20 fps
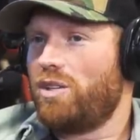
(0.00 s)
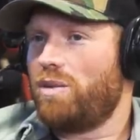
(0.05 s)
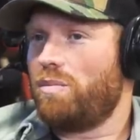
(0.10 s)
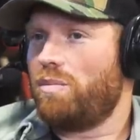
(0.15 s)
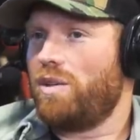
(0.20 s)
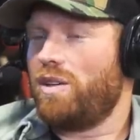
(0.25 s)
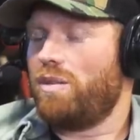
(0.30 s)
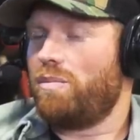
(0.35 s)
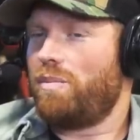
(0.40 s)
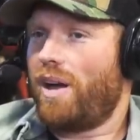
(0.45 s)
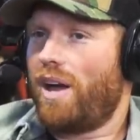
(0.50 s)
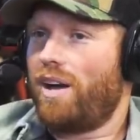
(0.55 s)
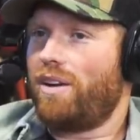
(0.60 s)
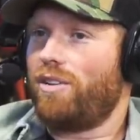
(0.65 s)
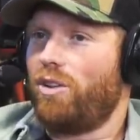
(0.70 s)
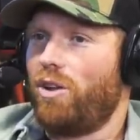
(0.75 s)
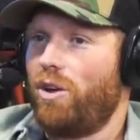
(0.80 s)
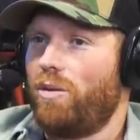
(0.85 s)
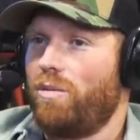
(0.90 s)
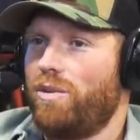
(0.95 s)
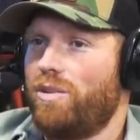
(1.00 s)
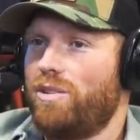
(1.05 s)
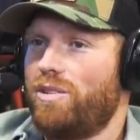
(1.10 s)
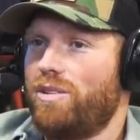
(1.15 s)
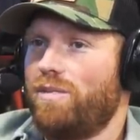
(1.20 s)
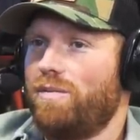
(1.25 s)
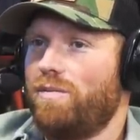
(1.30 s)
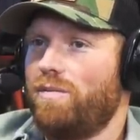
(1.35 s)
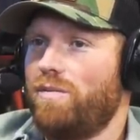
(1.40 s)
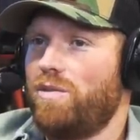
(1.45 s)
to be pack
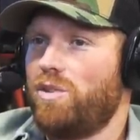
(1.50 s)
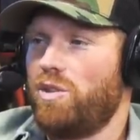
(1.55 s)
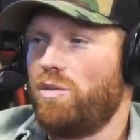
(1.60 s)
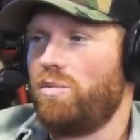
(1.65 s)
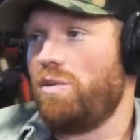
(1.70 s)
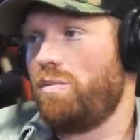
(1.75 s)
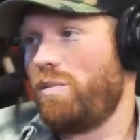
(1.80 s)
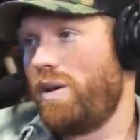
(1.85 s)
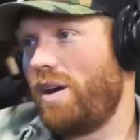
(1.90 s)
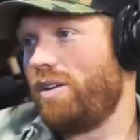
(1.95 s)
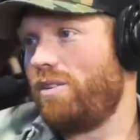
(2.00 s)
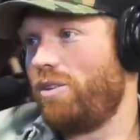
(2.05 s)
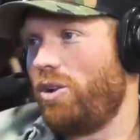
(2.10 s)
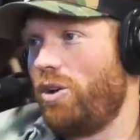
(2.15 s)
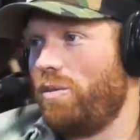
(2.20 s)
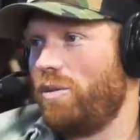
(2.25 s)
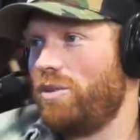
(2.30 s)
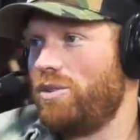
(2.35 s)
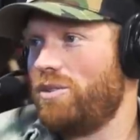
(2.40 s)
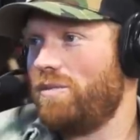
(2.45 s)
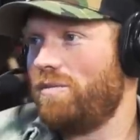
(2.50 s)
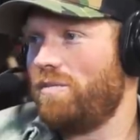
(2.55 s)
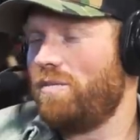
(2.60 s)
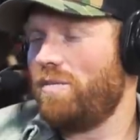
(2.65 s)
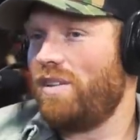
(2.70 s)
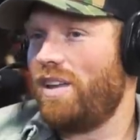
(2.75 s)
llamas to be pack llamas.